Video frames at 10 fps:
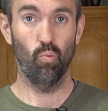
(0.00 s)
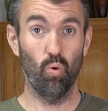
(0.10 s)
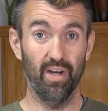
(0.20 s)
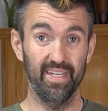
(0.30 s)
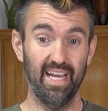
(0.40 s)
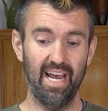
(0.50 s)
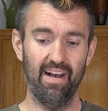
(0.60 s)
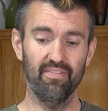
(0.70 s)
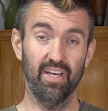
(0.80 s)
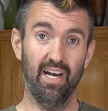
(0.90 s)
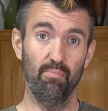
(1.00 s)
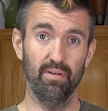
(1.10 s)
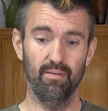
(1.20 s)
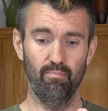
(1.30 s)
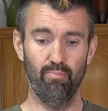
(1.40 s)
1 1/2
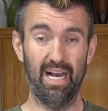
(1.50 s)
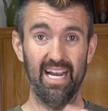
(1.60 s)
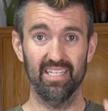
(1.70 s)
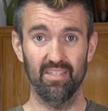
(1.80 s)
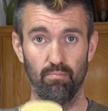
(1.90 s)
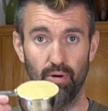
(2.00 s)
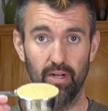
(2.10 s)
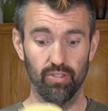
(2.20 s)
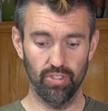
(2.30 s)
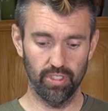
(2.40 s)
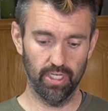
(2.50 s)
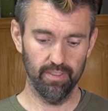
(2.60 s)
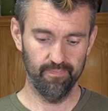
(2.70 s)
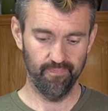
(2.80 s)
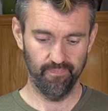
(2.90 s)
cup packed brown sugar.